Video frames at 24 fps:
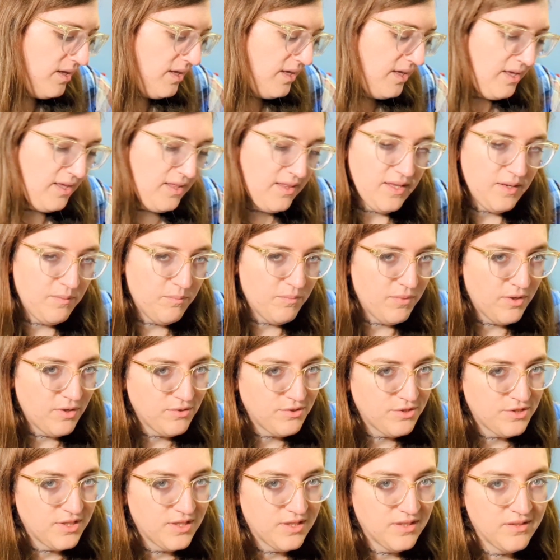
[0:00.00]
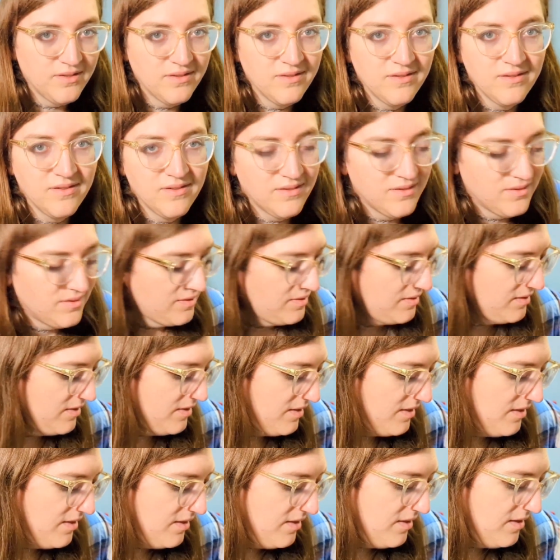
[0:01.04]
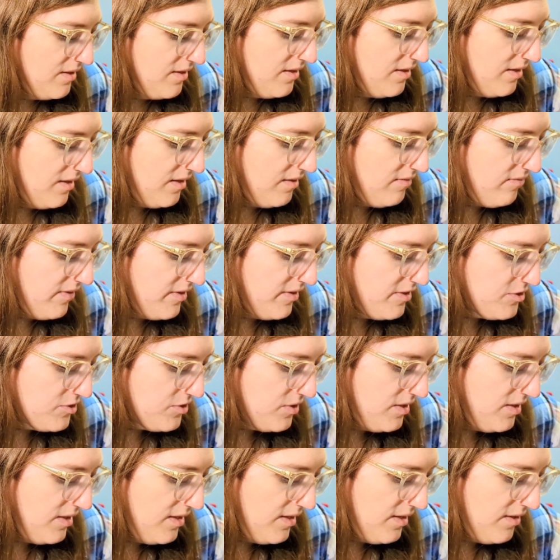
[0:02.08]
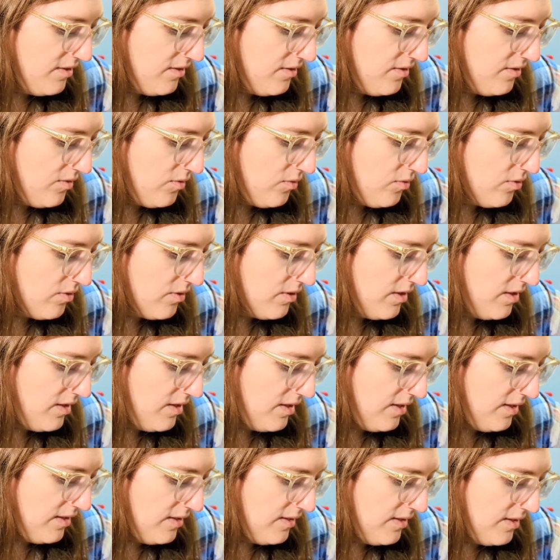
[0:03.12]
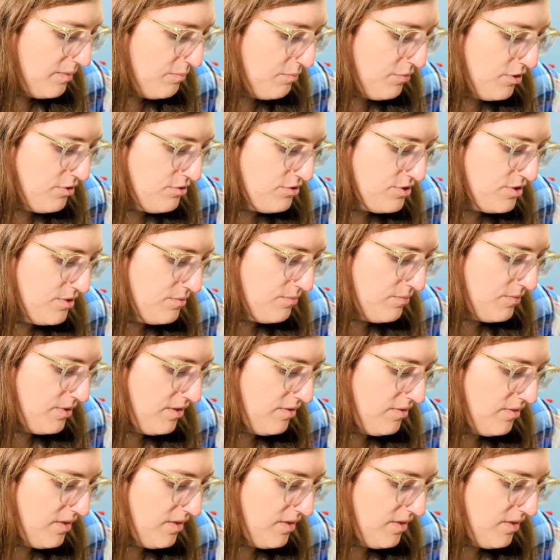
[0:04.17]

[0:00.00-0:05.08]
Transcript: healing potion. Adventuring gear or a healing potion. What do you